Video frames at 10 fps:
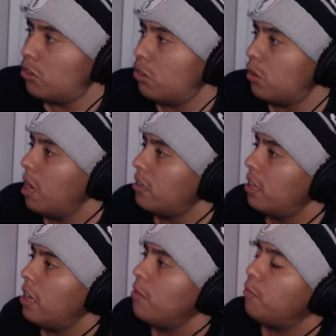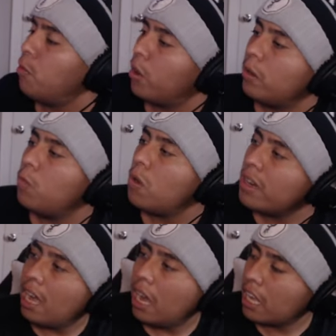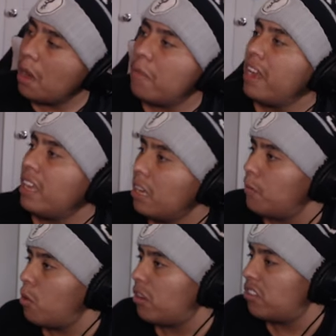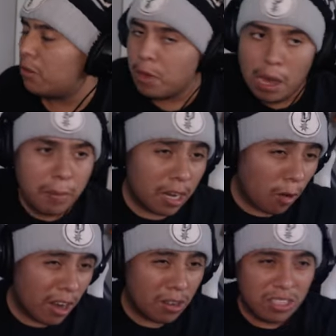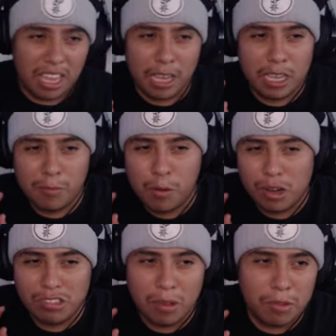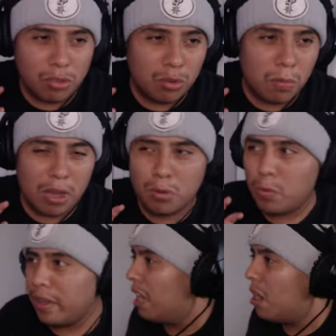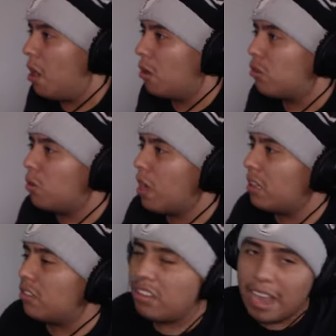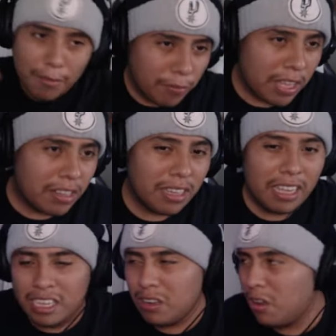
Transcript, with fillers: I mean, got the MP9, right, I my AK-47. I've been grinding on the AK-47 and also hey, not 50, bad.